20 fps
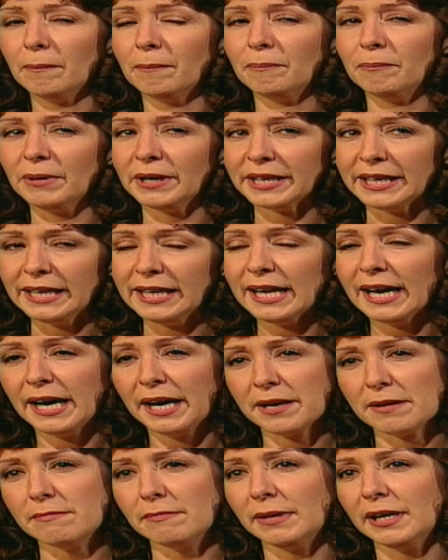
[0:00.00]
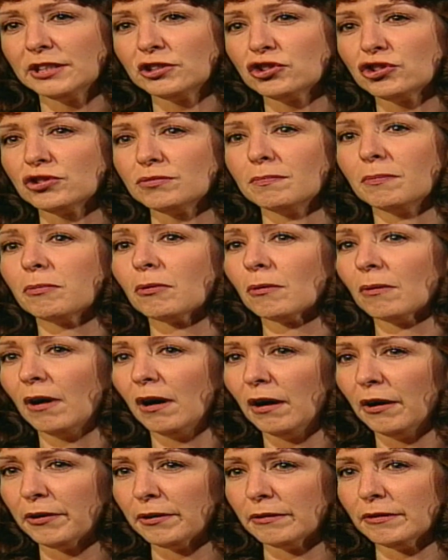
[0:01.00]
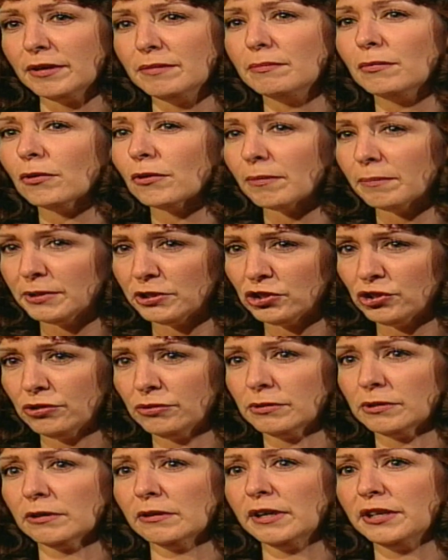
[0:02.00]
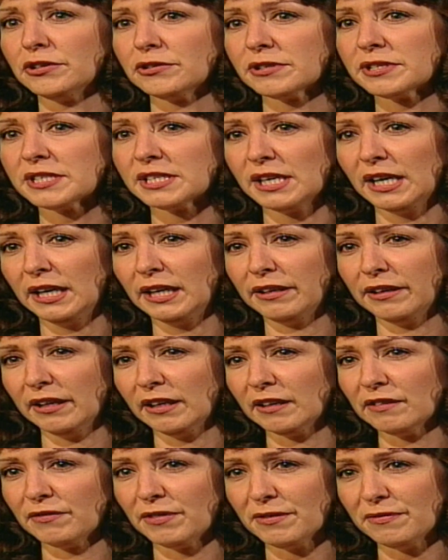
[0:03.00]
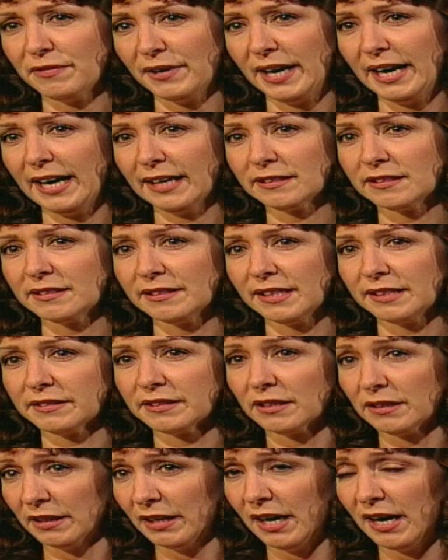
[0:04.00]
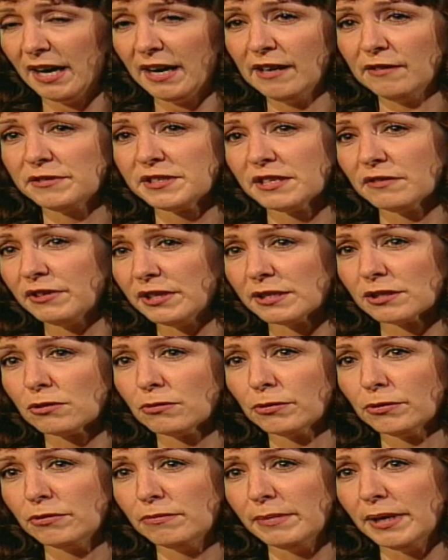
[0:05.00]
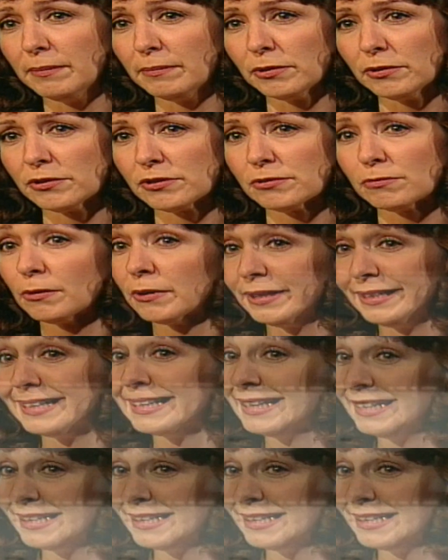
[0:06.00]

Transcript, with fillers: but he had a much broader and more mature understanding of the fact that the lives of his crew members were in